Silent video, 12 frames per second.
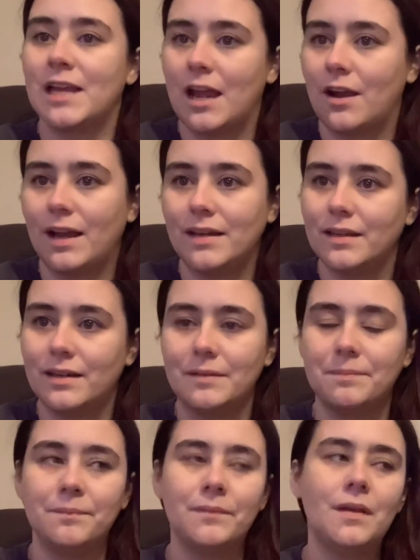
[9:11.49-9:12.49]
care I needed
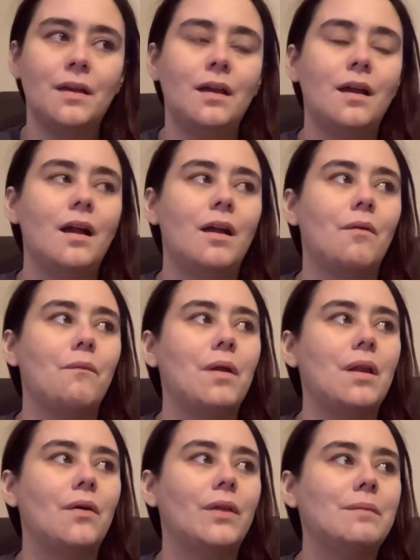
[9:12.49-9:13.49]

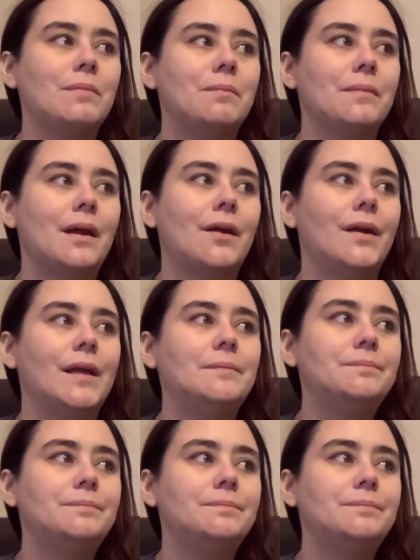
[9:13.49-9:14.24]
we'd only been married